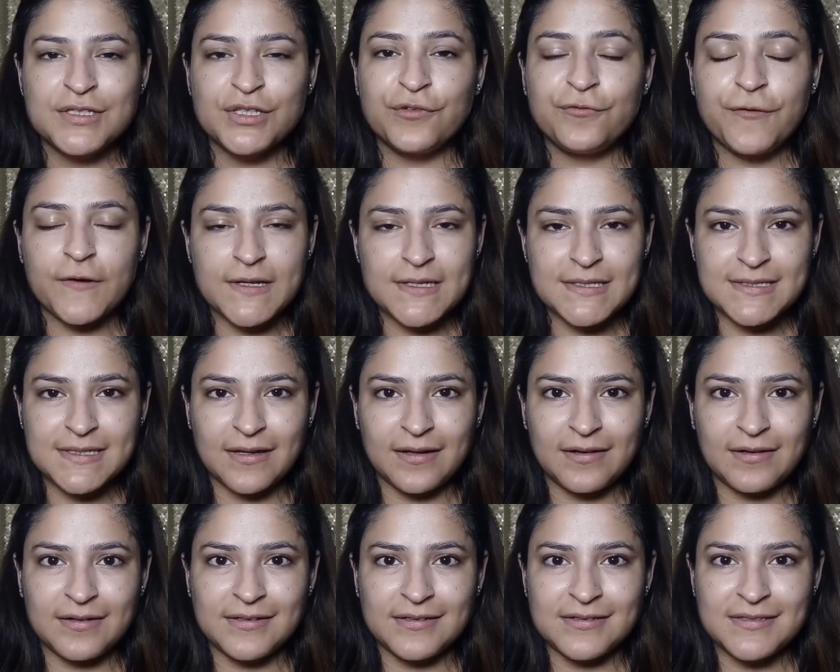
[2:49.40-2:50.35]
So the first
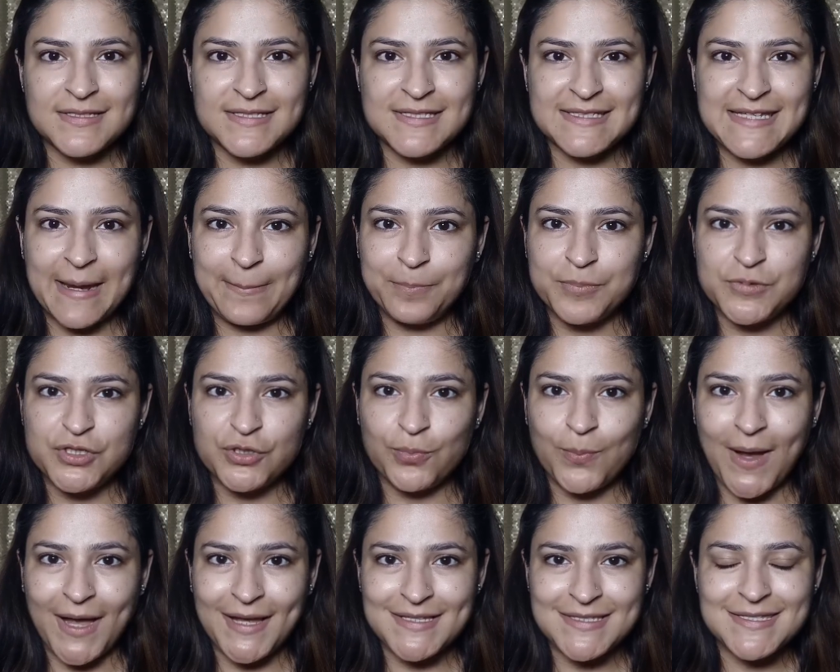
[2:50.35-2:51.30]
step to
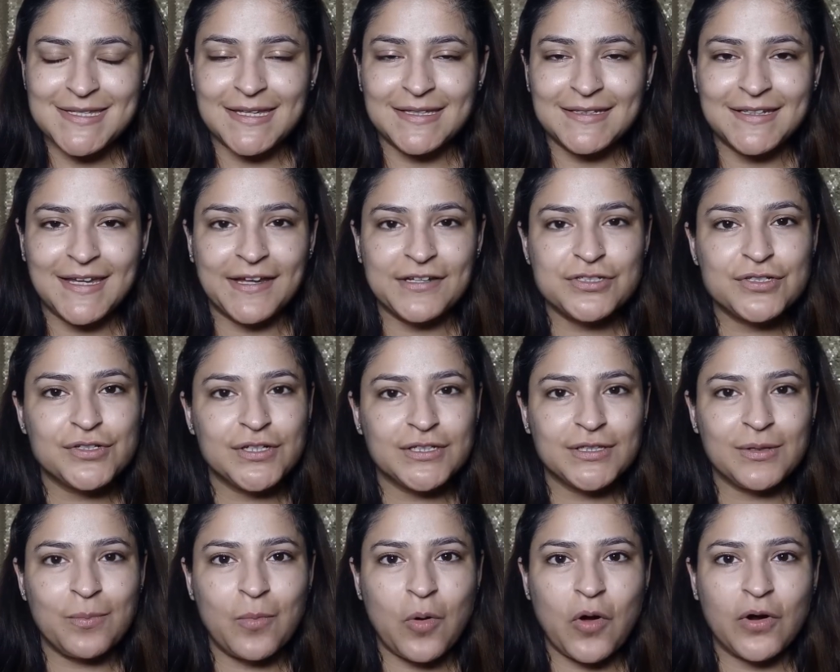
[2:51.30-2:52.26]
my skincare
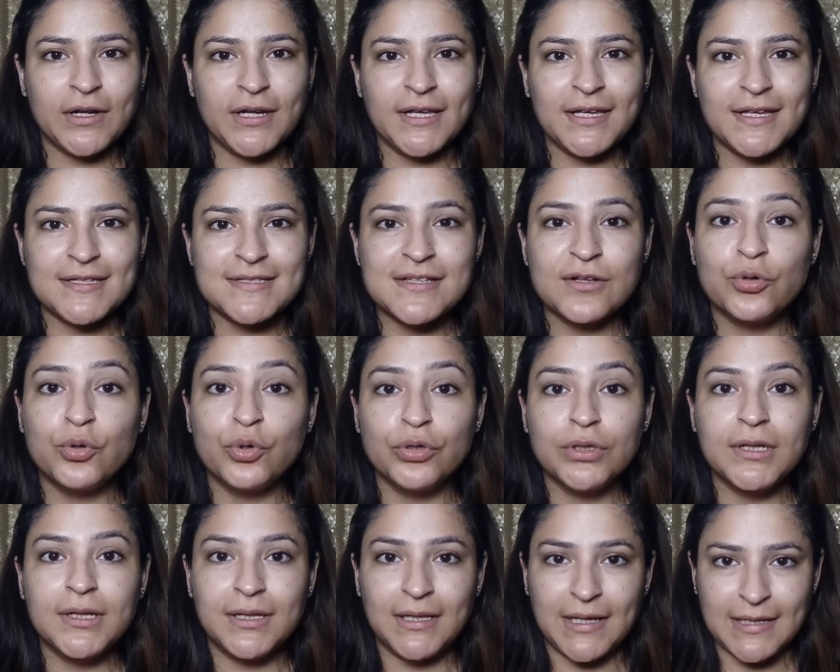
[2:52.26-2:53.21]
during the morning is a
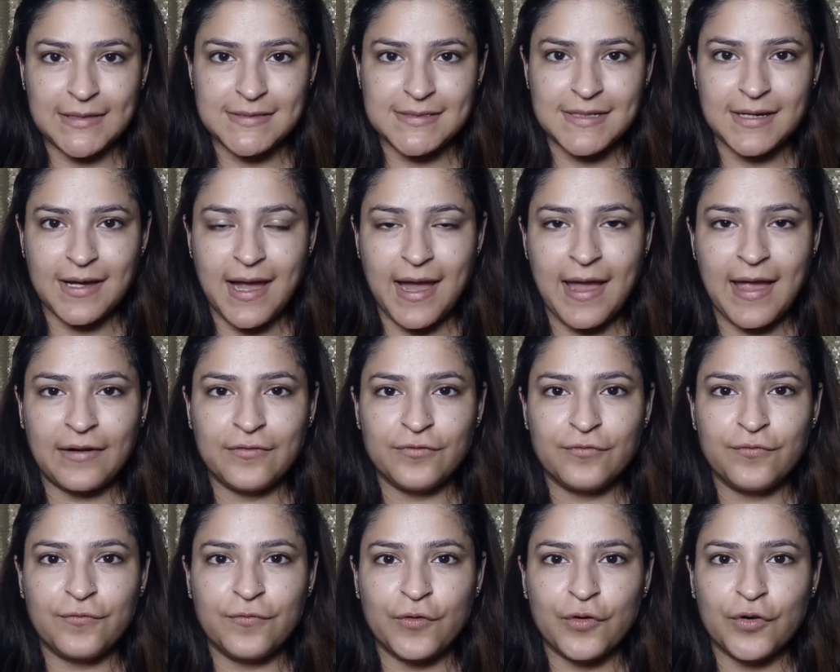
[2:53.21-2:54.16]
good cleanser,
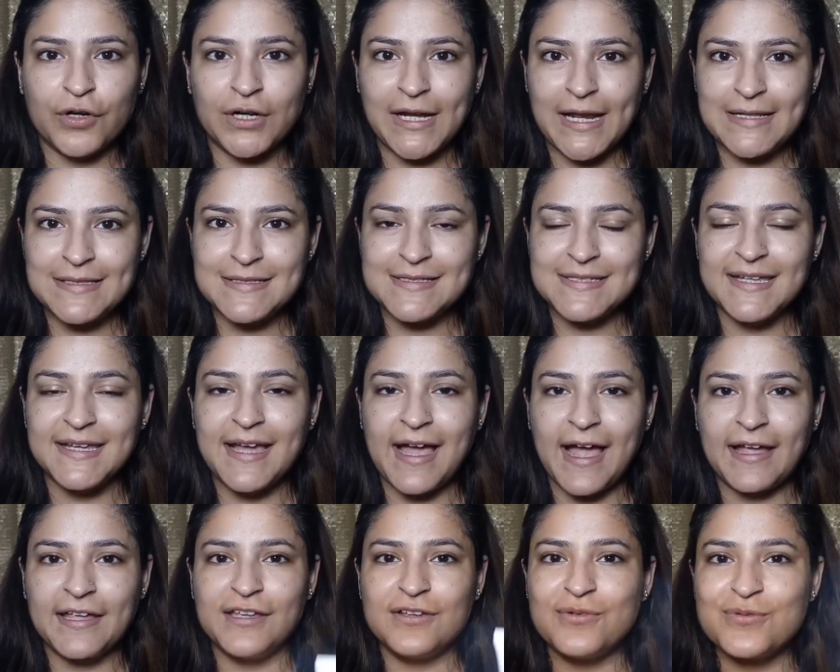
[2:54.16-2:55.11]
and for cleansing
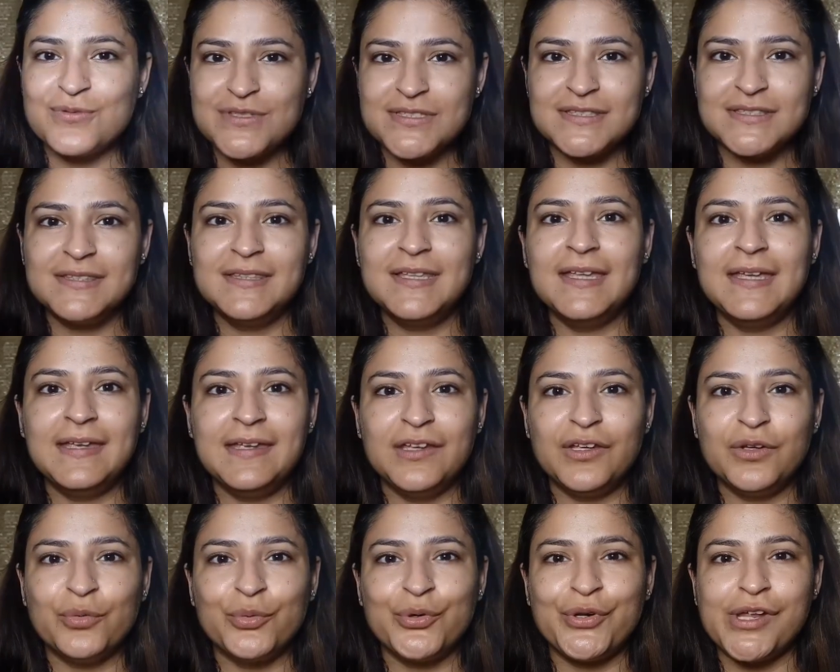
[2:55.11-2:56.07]
I use the
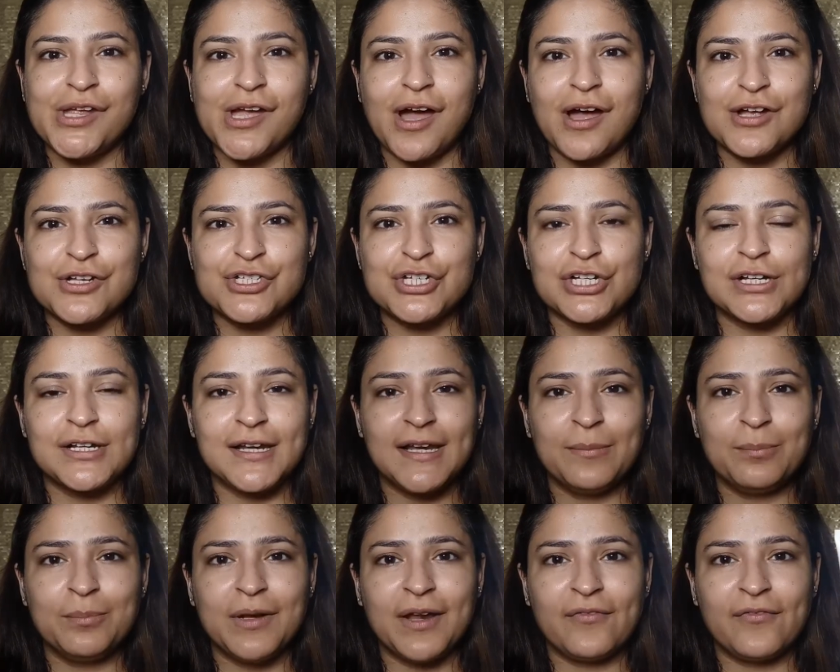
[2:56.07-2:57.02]
Uriage
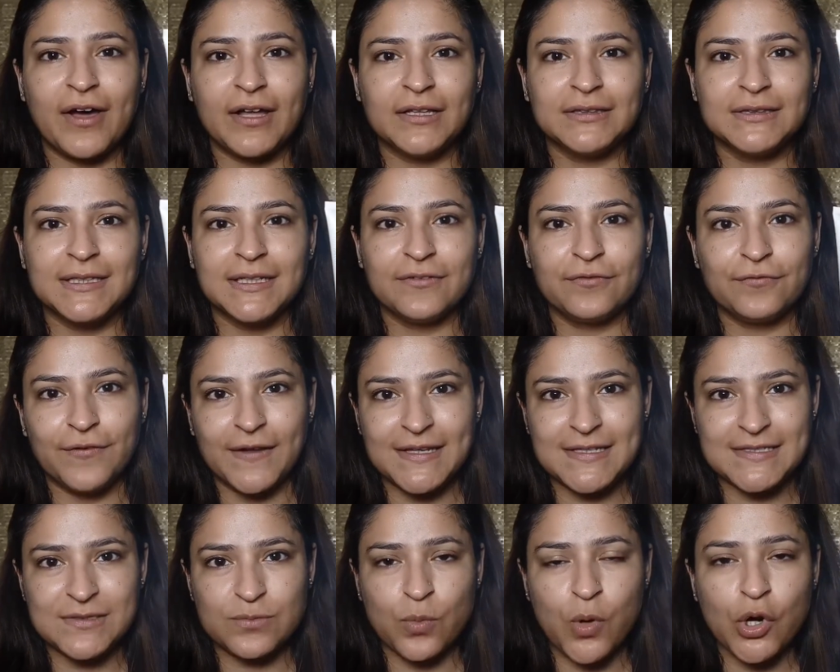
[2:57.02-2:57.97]
Cream Lavante
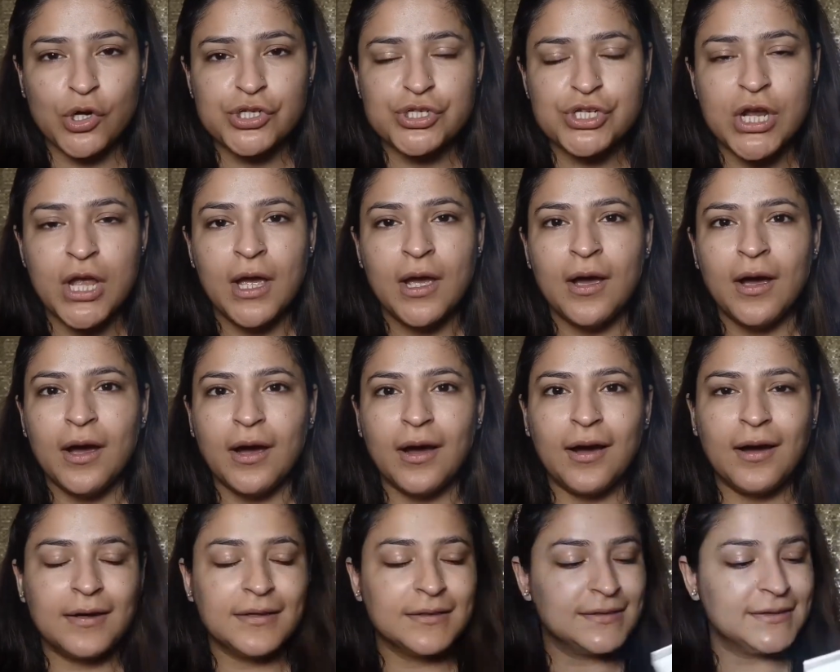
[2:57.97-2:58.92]
face wash.
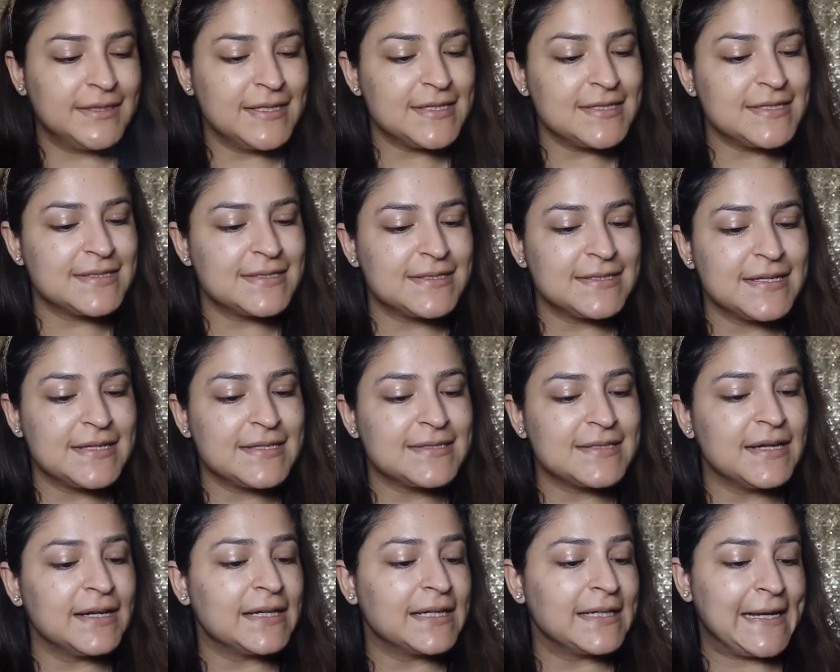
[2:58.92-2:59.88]
This
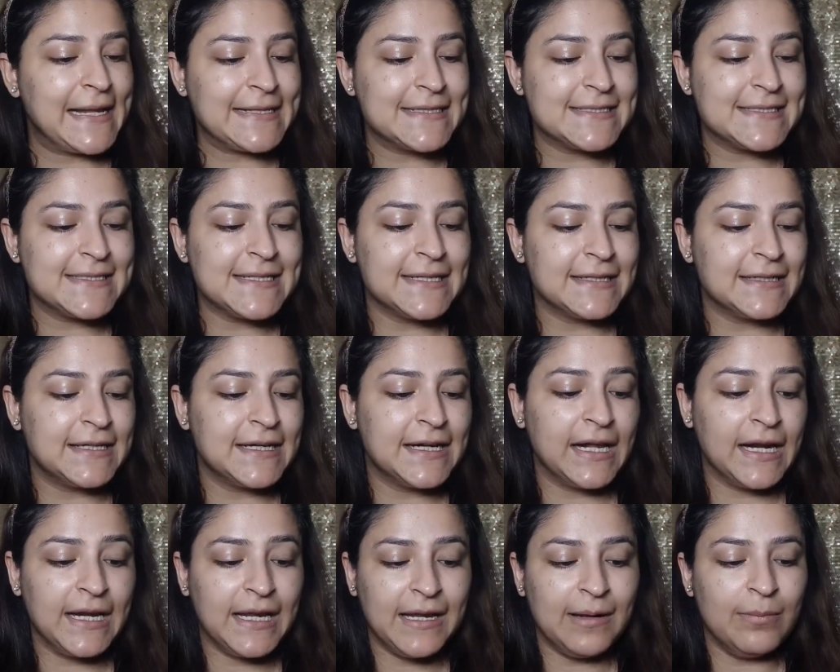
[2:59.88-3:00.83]
is a cleansing
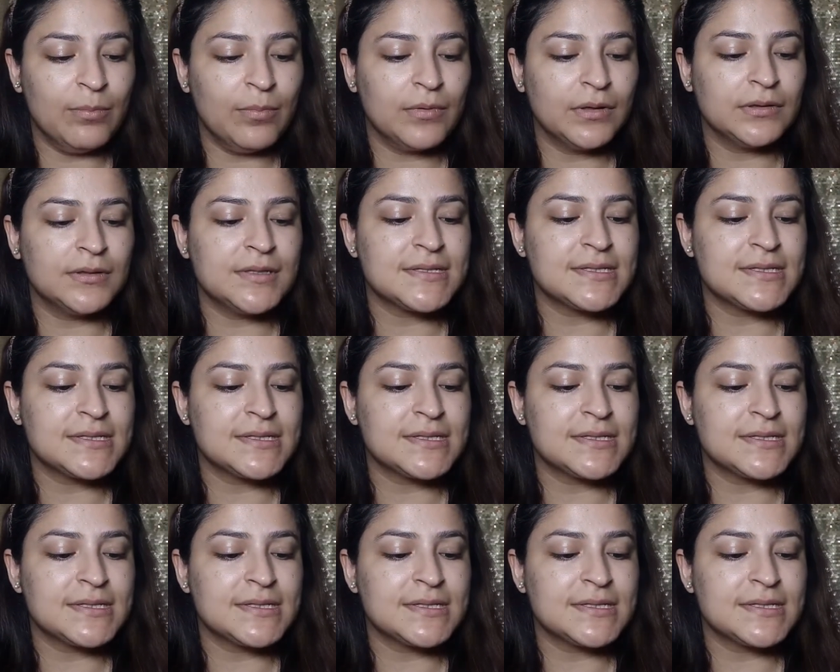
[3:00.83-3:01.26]
cream.